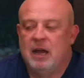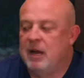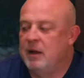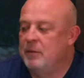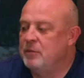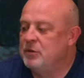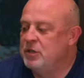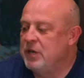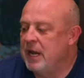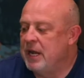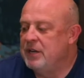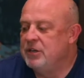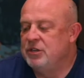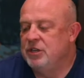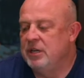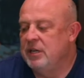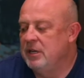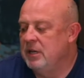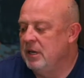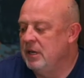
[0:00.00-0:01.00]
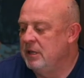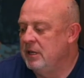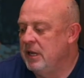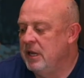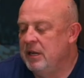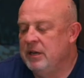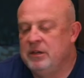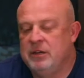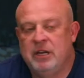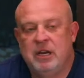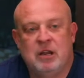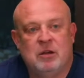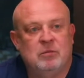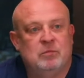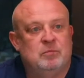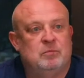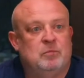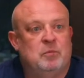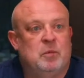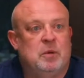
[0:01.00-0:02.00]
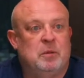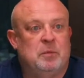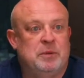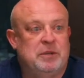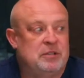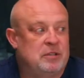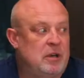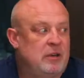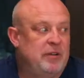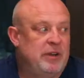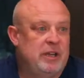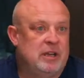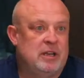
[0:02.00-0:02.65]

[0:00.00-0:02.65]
change it, and then we'll be serving it